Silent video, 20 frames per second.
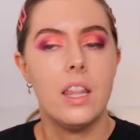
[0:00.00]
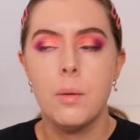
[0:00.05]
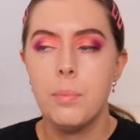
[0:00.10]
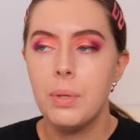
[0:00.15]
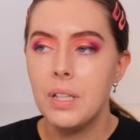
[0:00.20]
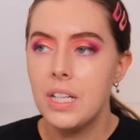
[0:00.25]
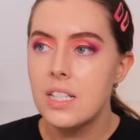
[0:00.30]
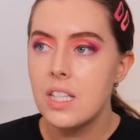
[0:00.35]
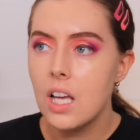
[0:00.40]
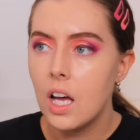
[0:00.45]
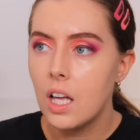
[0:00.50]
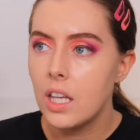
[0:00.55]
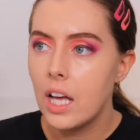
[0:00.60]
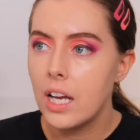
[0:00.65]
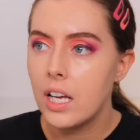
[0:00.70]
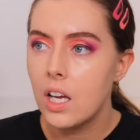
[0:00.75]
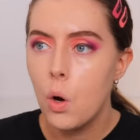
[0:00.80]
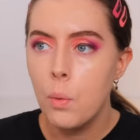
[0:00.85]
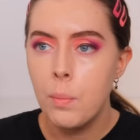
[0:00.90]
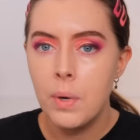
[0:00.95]
And the police are
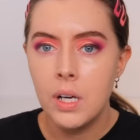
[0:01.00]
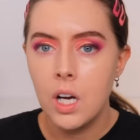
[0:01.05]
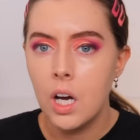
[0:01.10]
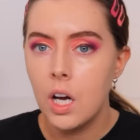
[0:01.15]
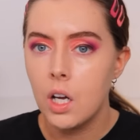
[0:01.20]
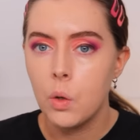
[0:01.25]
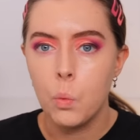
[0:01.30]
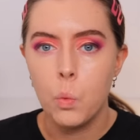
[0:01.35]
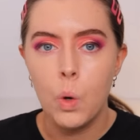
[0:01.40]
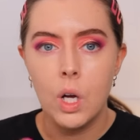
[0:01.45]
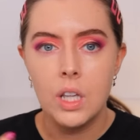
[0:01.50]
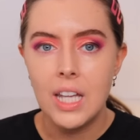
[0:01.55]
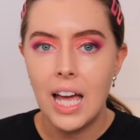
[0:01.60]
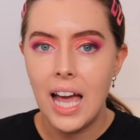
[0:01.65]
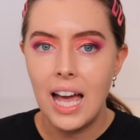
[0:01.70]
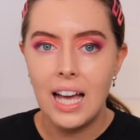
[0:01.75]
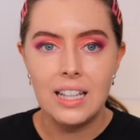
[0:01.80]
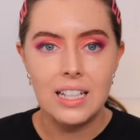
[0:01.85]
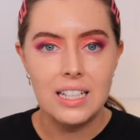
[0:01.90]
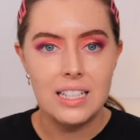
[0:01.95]
like, oh my God, what the
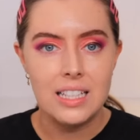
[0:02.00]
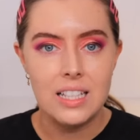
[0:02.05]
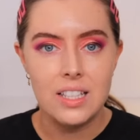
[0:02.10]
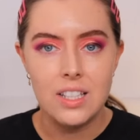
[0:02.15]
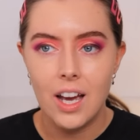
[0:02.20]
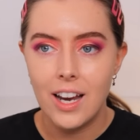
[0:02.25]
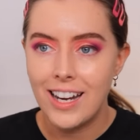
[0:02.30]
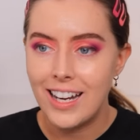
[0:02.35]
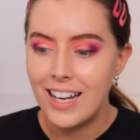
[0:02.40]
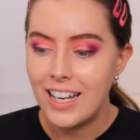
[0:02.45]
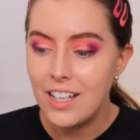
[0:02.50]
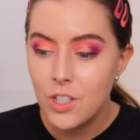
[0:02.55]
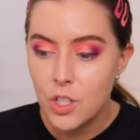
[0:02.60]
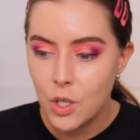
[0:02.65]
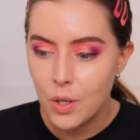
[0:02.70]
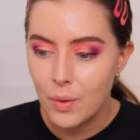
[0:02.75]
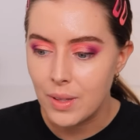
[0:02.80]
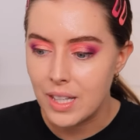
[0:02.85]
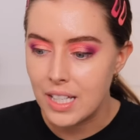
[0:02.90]
hell is this turning into?